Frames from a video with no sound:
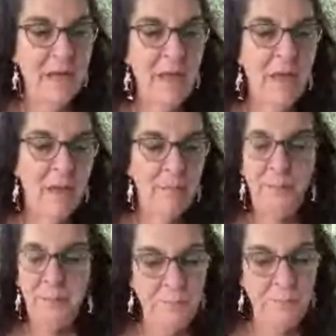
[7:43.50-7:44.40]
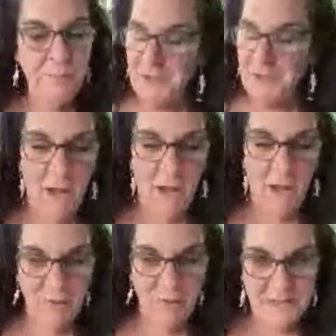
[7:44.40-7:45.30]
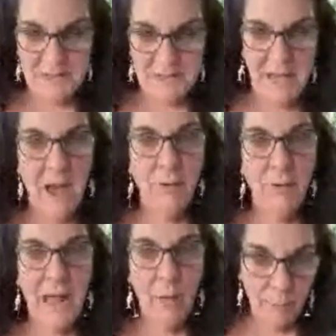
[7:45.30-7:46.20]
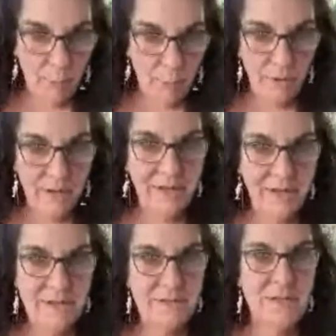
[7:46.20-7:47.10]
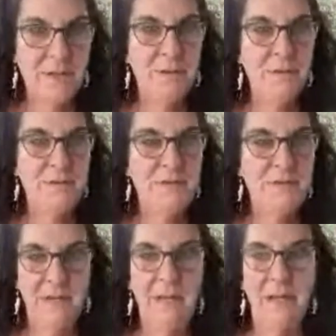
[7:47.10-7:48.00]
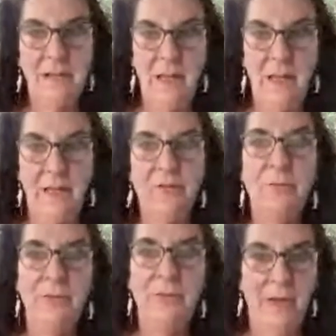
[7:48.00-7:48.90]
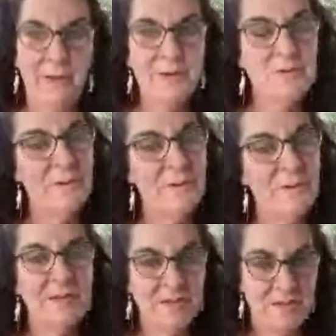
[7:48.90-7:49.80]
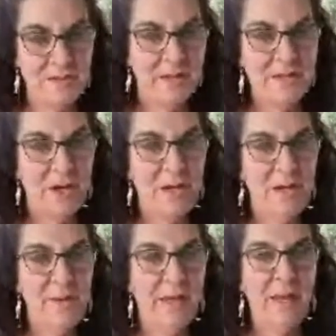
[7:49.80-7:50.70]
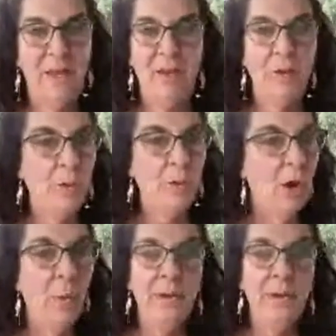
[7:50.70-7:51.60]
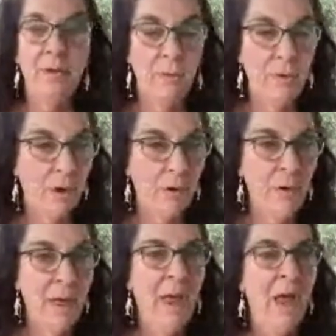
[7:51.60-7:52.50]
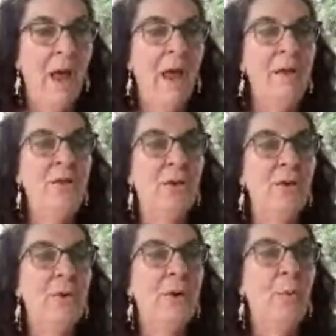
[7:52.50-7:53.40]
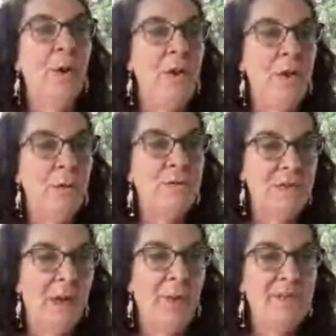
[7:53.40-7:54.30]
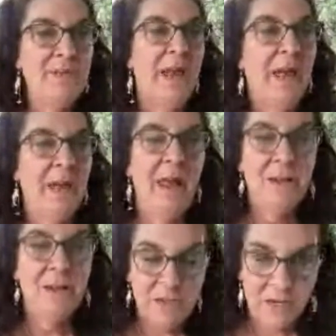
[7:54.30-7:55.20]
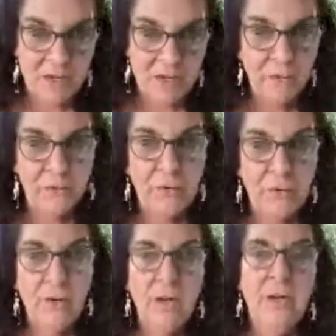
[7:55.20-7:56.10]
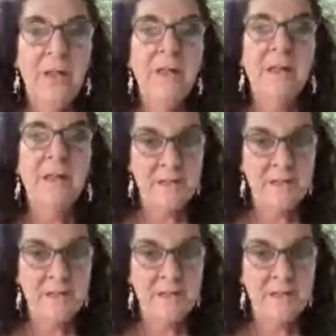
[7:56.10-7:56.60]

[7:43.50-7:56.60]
do not ever discount how important it is to sit in a classroom with others, because as you said, Tara, in the beginning, you don't know what you don't know. And when you step into an educational circle that is expansive,